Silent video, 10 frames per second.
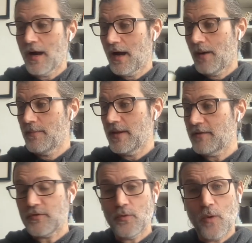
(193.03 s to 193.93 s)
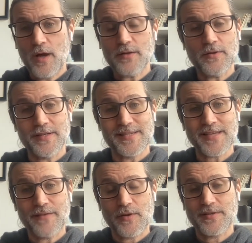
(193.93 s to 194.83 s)
If you want, you can
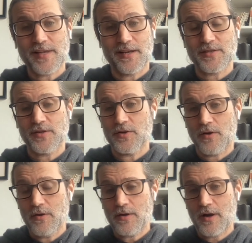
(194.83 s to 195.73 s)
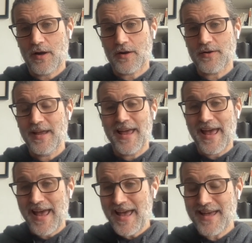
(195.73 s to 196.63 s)
save those settings to your own card,
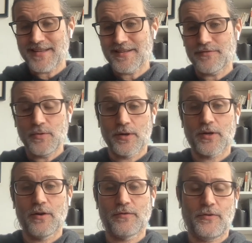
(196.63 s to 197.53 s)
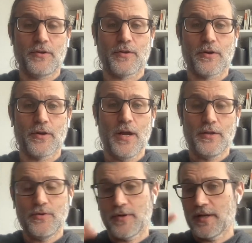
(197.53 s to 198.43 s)
and if you want to go further,
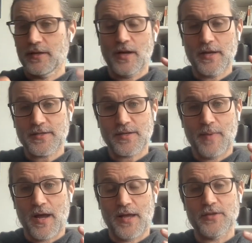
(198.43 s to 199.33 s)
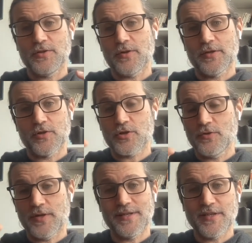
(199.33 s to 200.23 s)
you can customize, you can
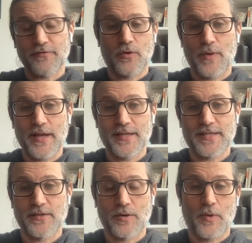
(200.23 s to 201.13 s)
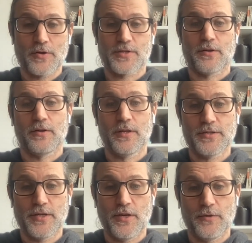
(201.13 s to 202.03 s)
shoot in different ways that are personal
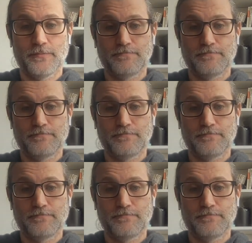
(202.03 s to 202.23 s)
to you.